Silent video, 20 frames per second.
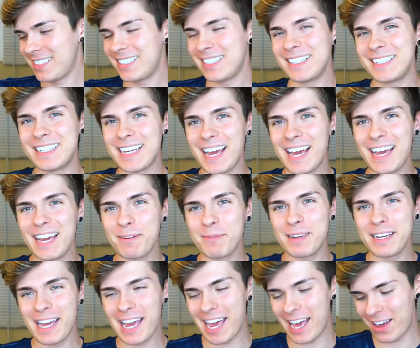Today
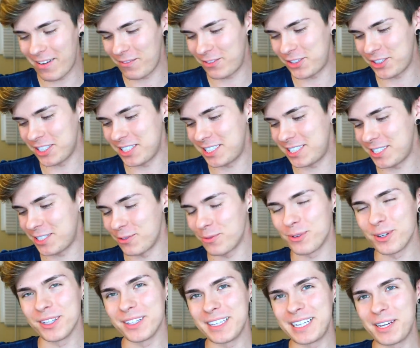we have just a
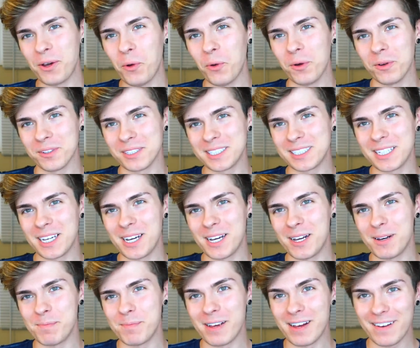really
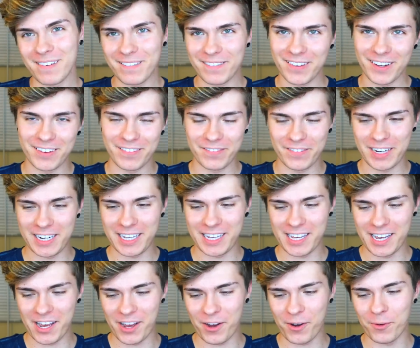wholesome, fun
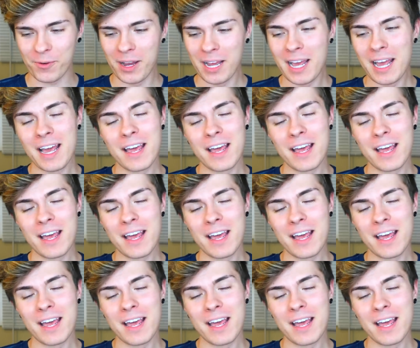video.